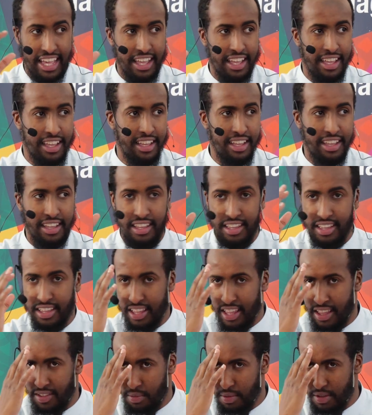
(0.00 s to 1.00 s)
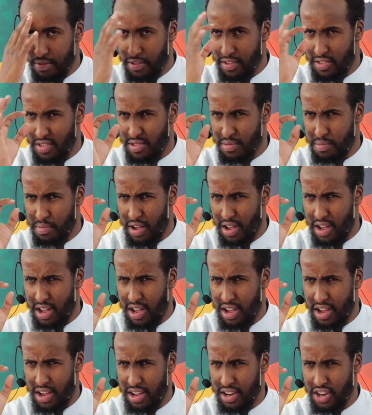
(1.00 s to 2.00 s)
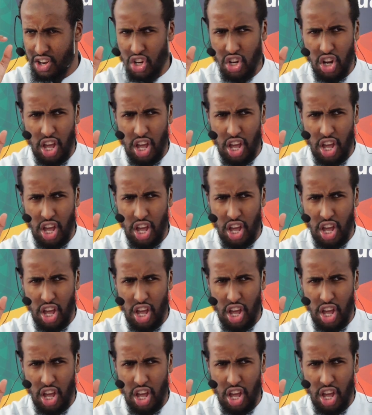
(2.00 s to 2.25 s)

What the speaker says: you have to be a very smart,